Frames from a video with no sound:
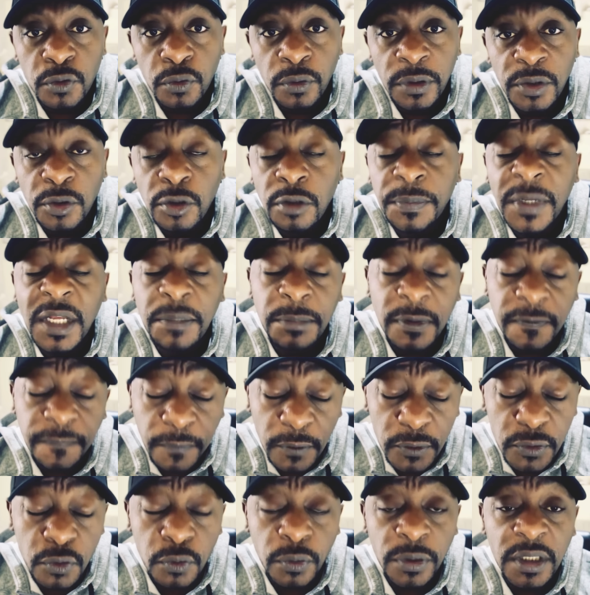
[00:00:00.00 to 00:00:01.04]
to heal. You may be
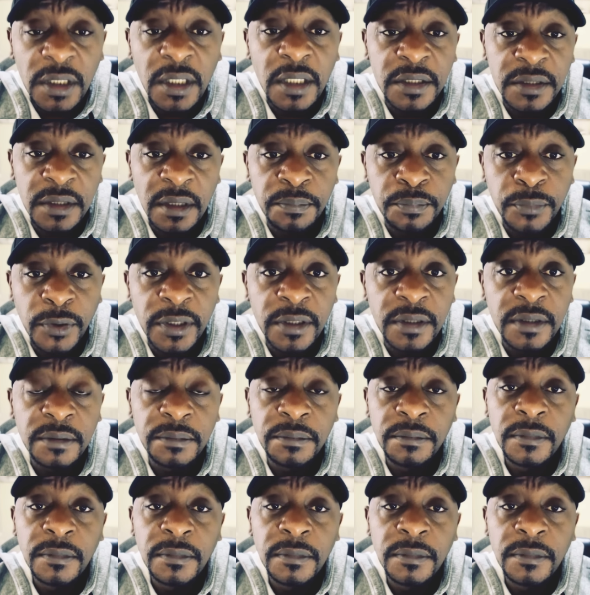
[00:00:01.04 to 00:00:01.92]
forced to heal at some point,